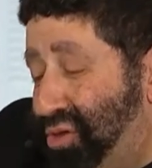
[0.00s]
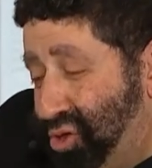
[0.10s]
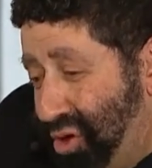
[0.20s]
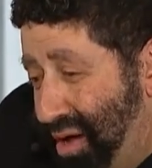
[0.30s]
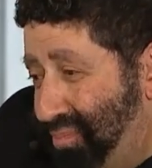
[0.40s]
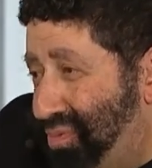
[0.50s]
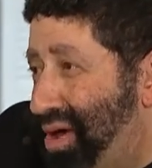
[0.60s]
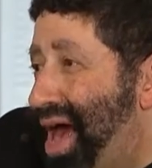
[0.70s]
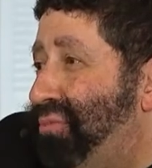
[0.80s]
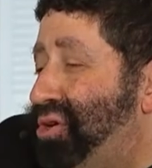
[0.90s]
Trump
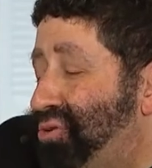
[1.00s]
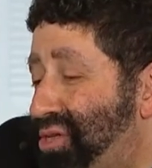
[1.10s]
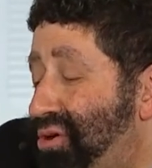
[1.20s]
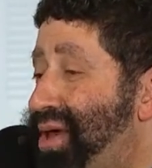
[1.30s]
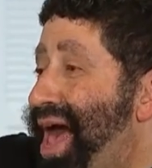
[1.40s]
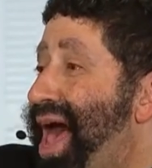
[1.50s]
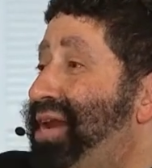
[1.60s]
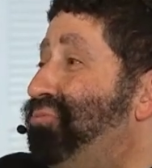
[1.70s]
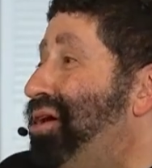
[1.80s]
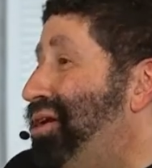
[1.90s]
and with Trump,
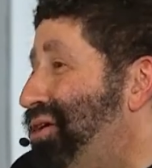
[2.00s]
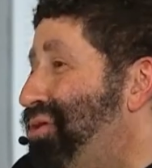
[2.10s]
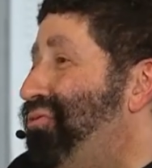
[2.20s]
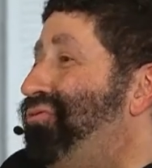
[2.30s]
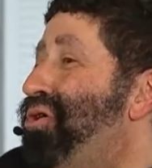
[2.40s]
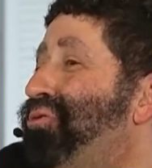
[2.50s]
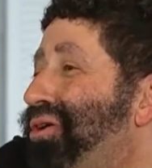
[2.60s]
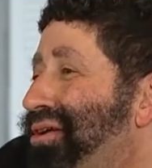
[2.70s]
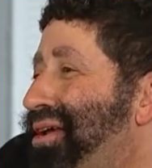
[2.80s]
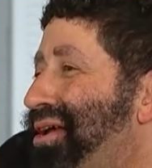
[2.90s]
and we're going to go
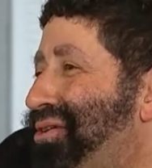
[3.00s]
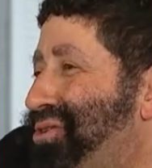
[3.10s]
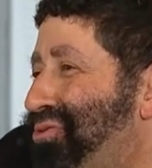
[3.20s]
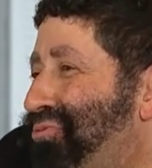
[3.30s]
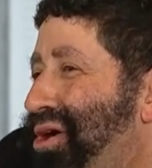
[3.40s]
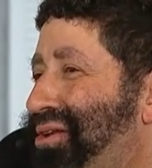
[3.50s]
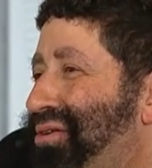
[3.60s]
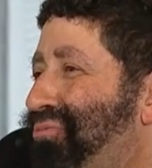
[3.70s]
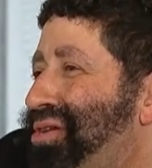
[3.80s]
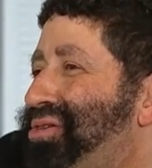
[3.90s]
forward to what
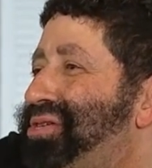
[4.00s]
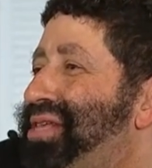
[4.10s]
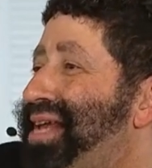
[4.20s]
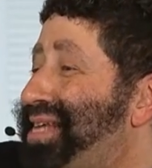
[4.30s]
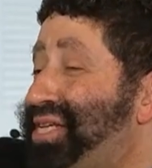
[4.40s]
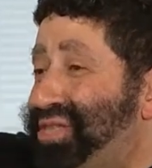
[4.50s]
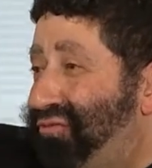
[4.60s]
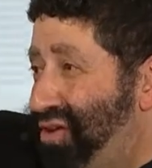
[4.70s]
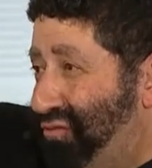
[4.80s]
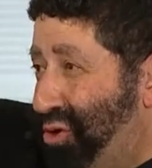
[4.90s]
does that? That's
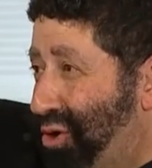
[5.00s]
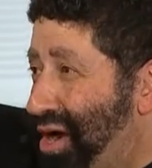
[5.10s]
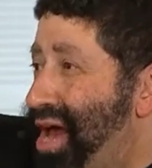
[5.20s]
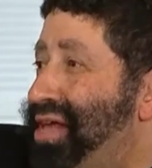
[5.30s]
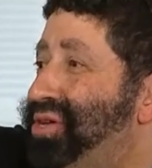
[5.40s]
the 5th door.